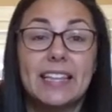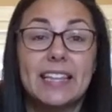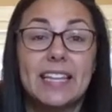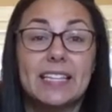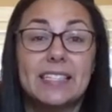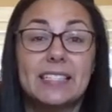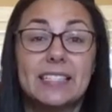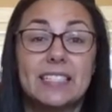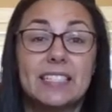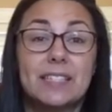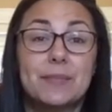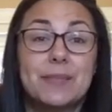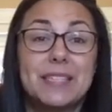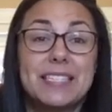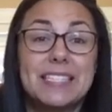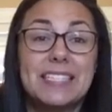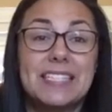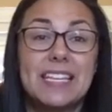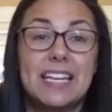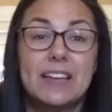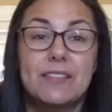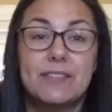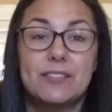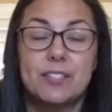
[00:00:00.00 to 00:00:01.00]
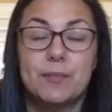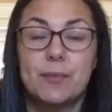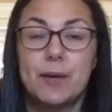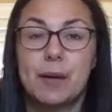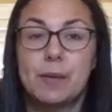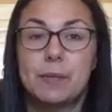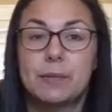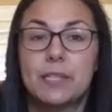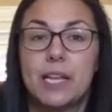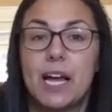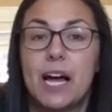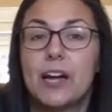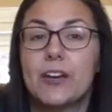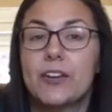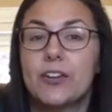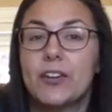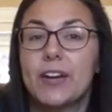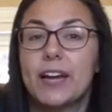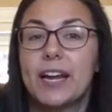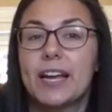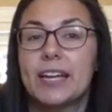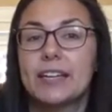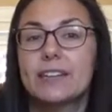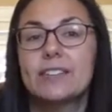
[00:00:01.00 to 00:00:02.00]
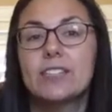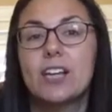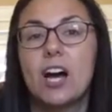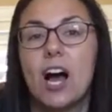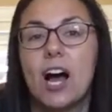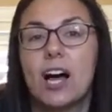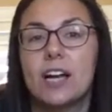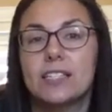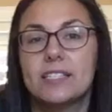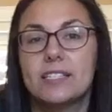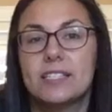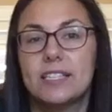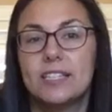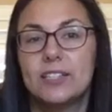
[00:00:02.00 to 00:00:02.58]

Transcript: that's gonna be safe to be able to underhand toss